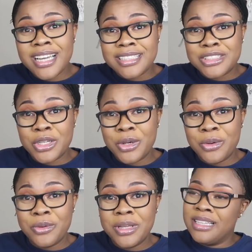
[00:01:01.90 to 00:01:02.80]
yeah,
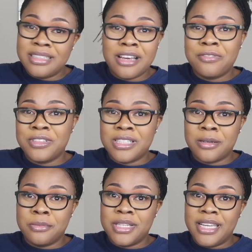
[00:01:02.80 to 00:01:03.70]
so enough with the
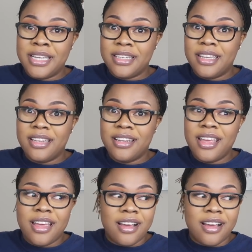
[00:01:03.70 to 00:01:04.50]
complaining.